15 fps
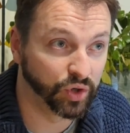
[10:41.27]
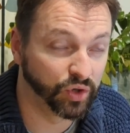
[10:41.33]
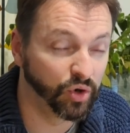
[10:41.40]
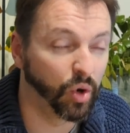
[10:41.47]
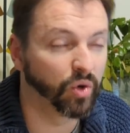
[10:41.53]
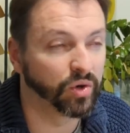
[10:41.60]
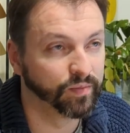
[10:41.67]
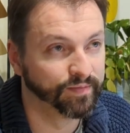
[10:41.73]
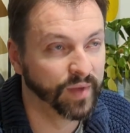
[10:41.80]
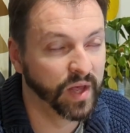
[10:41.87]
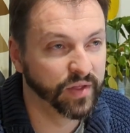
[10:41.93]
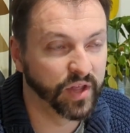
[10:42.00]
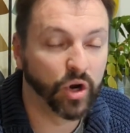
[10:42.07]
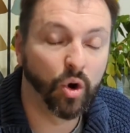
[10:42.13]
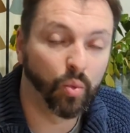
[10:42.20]

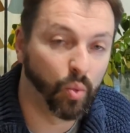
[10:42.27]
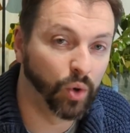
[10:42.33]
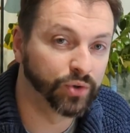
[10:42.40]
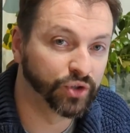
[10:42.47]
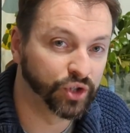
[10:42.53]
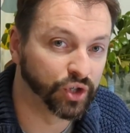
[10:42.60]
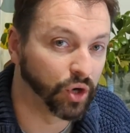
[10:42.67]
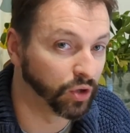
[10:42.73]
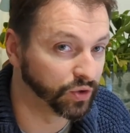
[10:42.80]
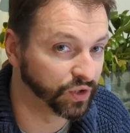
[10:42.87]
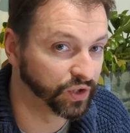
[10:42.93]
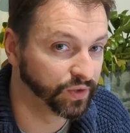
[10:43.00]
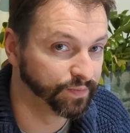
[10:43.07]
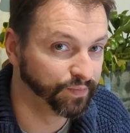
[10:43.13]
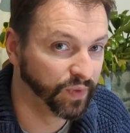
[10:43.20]
they're not
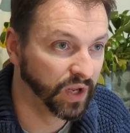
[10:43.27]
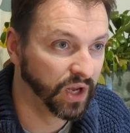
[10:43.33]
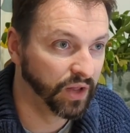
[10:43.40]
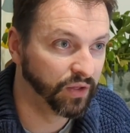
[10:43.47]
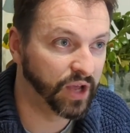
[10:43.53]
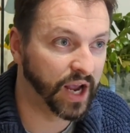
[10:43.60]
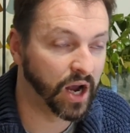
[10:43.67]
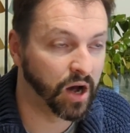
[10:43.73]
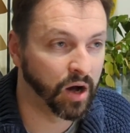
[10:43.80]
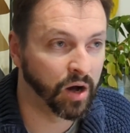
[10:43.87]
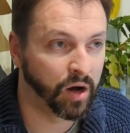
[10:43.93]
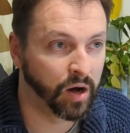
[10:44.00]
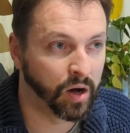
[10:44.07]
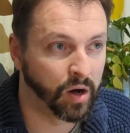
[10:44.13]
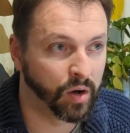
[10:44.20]
one-shots. They
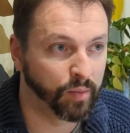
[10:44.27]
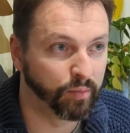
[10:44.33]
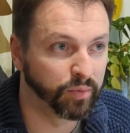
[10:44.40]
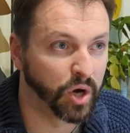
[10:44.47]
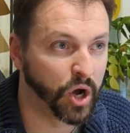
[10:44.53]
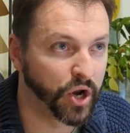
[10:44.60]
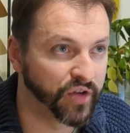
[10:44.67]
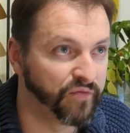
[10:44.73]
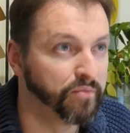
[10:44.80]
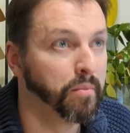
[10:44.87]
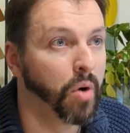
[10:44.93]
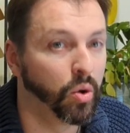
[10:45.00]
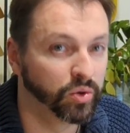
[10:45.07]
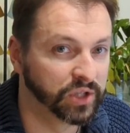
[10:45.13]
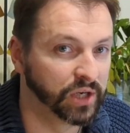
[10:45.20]
are kind of
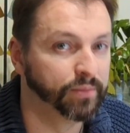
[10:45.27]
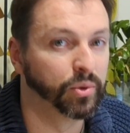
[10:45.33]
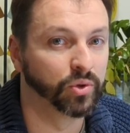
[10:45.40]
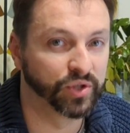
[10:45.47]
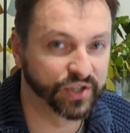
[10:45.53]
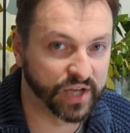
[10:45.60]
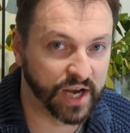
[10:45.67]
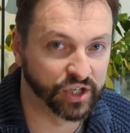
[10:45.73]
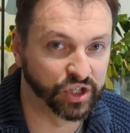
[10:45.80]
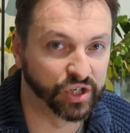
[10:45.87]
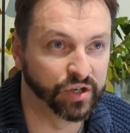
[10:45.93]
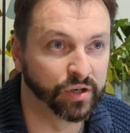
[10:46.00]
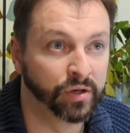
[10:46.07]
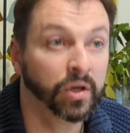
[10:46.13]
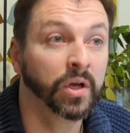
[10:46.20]
multiple
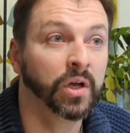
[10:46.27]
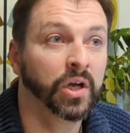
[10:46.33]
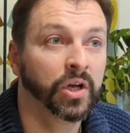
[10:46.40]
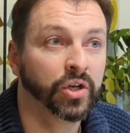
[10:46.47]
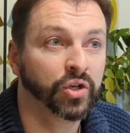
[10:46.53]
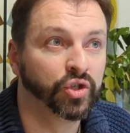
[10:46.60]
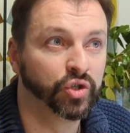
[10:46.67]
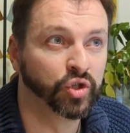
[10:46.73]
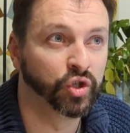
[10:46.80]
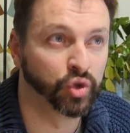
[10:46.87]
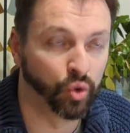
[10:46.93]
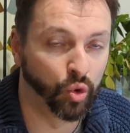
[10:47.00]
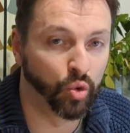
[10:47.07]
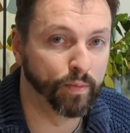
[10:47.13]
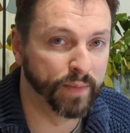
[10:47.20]
session,
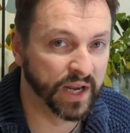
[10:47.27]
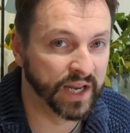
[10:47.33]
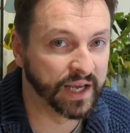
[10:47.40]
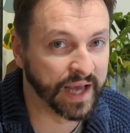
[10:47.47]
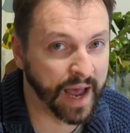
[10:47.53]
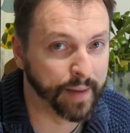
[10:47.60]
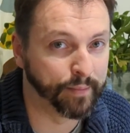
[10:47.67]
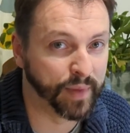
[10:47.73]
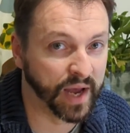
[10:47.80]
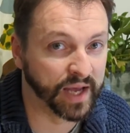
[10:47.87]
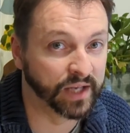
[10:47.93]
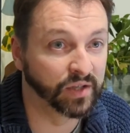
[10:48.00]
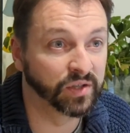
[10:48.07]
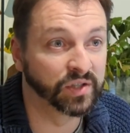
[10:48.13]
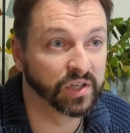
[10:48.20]
short mini
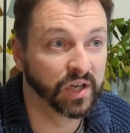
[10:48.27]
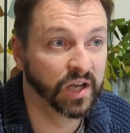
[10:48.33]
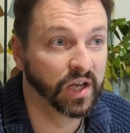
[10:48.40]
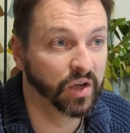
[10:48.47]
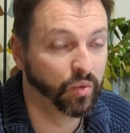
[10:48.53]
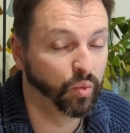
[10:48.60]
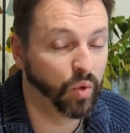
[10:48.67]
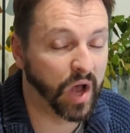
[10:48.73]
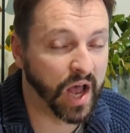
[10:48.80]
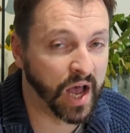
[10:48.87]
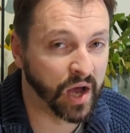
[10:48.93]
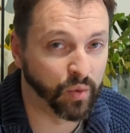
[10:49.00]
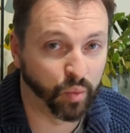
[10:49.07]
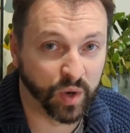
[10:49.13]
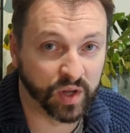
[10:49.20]
campaigns
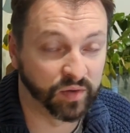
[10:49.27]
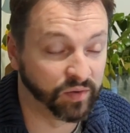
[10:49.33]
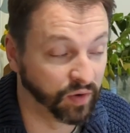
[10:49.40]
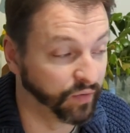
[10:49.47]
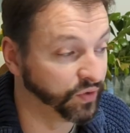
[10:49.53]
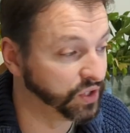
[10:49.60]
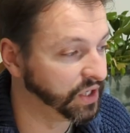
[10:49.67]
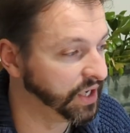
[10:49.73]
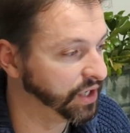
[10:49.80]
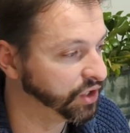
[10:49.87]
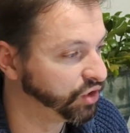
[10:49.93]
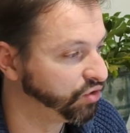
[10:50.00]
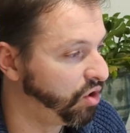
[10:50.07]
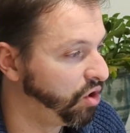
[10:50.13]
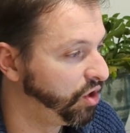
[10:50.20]
with obviously a
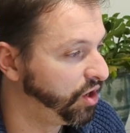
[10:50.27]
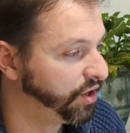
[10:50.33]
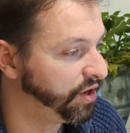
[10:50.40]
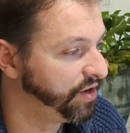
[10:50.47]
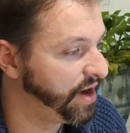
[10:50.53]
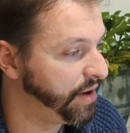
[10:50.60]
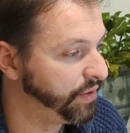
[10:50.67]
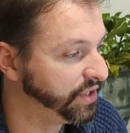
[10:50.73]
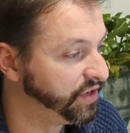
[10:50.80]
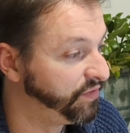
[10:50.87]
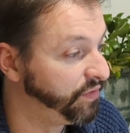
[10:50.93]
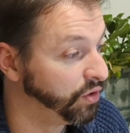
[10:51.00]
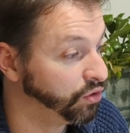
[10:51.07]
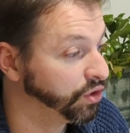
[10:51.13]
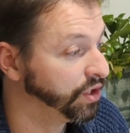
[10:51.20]
strong kind of
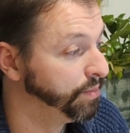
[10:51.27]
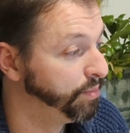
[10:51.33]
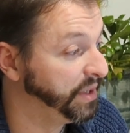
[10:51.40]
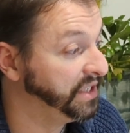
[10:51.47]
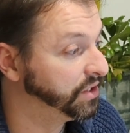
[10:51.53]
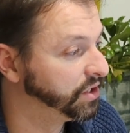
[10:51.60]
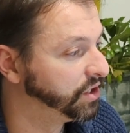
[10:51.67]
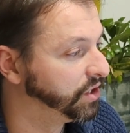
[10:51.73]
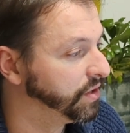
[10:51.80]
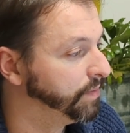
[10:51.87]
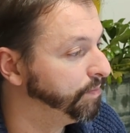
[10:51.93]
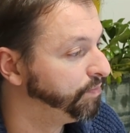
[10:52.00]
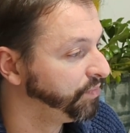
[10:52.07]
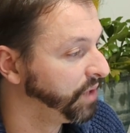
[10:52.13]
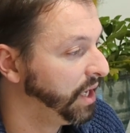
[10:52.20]
narrative hook and beat to
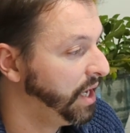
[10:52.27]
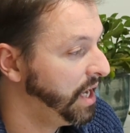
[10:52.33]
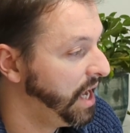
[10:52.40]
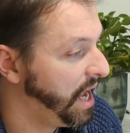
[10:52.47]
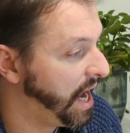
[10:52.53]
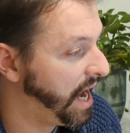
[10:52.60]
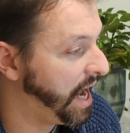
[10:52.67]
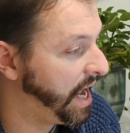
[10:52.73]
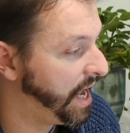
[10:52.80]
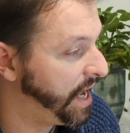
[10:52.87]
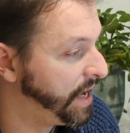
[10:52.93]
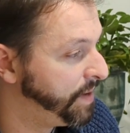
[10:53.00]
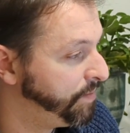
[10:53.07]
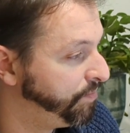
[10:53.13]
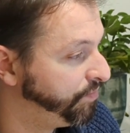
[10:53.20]

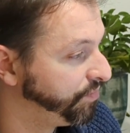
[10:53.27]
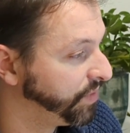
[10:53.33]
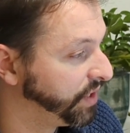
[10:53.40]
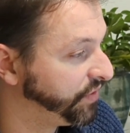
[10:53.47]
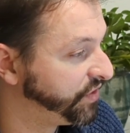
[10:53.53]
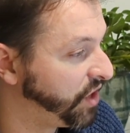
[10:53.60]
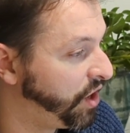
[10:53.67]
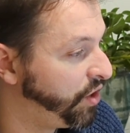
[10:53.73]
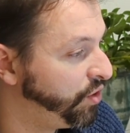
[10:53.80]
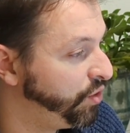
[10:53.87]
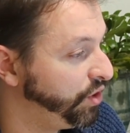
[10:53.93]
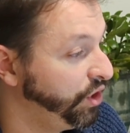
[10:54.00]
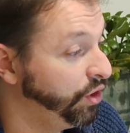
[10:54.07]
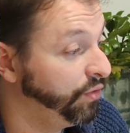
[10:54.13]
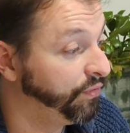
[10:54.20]
them. So
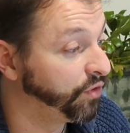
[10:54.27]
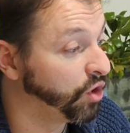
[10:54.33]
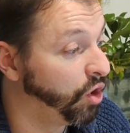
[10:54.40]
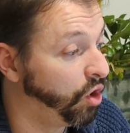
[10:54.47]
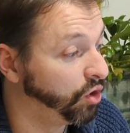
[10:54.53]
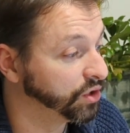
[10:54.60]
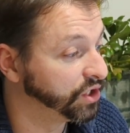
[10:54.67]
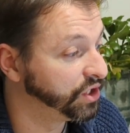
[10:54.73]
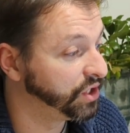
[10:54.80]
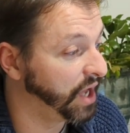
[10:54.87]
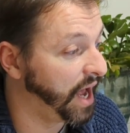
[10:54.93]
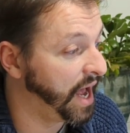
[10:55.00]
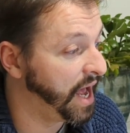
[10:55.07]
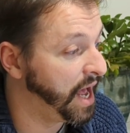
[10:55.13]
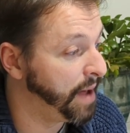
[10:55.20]
you've got
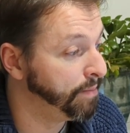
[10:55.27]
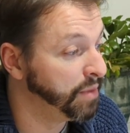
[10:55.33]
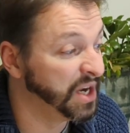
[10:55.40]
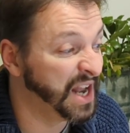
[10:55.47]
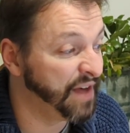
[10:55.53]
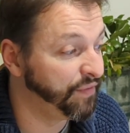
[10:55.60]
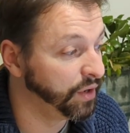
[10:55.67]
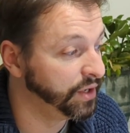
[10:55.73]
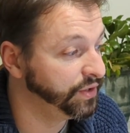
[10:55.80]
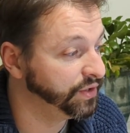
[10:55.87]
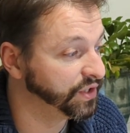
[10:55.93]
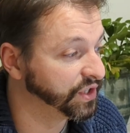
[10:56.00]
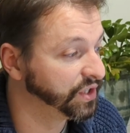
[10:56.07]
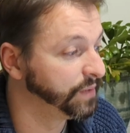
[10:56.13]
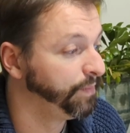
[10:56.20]

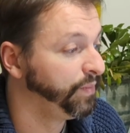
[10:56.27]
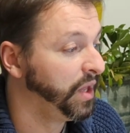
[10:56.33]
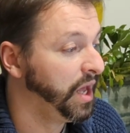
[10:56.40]
Malevolence,